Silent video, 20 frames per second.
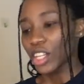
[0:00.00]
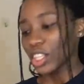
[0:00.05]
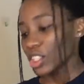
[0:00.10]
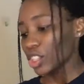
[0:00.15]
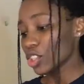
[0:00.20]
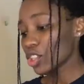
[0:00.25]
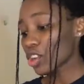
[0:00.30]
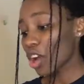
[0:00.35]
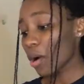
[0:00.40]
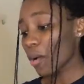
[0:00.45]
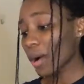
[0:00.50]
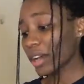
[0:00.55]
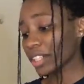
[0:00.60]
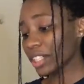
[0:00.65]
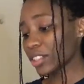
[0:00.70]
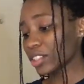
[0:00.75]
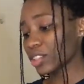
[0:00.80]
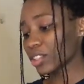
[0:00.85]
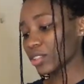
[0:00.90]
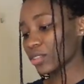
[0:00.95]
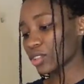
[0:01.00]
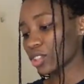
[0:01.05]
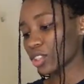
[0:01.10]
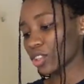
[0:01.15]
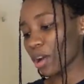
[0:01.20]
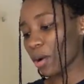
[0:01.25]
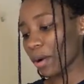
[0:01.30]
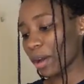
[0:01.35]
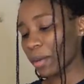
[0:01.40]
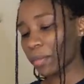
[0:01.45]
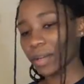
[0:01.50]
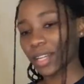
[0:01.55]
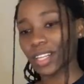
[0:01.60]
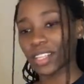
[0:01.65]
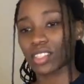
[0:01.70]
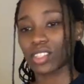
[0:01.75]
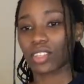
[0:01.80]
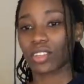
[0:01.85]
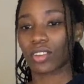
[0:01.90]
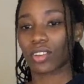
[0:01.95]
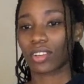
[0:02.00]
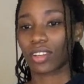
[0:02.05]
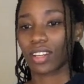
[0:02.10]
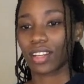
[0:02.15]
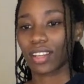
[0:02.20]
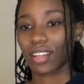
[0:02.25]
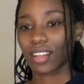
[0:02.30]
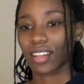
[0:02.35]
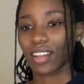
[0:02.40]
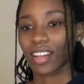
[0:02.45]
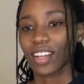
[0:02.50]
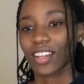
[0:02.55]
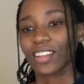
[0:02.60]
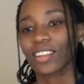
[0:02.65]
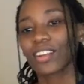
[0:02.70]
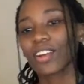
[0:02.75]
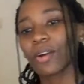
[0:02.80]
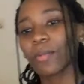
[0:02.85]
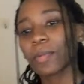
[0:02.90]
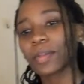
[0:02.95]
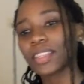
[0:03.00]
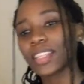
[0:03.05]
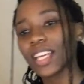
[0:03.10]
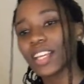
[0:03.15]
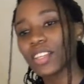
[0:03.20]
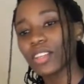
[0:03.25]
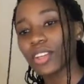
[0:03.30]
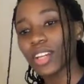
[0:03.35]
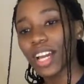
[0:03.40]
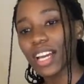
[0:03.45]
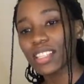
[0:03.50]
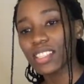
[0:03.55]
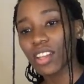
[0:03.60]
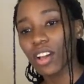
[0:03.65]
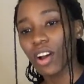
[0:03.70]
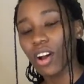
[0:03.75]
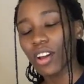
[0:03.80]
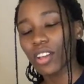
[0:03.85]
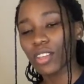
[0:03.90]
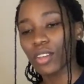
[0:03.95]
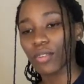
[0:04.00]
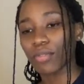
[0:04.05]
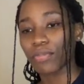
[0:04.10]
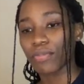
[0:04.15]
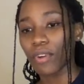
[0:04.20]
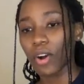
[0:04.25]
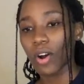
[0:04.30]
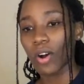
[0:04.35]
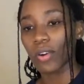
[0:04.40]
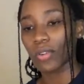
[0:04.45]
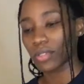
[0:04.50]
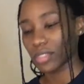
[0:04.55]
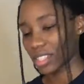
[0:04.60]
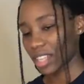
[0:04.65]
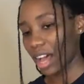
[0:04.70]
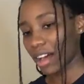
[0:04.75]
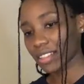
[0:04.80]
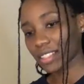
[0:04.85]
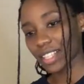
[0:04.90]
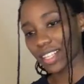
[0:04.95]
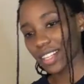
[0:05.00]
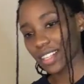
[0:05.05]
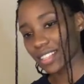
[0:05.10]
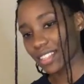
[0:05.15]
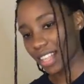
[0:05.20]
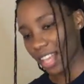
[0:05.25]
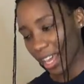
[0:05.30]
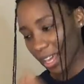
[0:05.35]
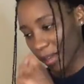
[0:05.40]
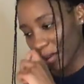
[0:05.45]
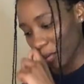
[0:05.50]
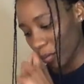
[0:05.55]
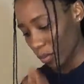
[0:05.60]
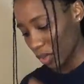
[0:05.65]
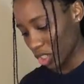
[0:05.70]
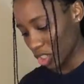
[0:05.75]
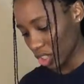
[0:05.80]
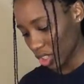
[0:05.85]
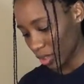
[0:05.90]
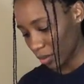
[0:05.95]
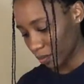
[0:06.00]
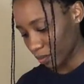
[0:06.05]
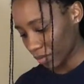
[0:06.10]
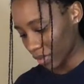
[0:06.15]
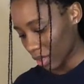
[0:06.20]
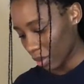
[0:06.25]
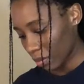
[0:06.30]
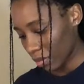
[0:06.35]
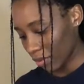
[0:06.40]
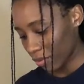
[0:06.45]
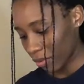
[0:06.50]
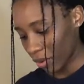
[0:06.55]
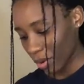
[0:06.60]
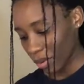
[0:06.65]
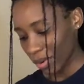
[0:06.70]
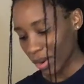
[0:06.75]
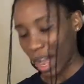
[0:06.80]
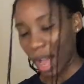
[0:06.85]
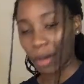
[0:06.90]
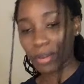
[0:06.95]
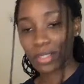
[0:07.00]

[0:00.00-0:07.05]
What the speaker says: Do you know what I'm gonna do? No, but then you guys are on your phones. I was gonna say we should do a Kahoot.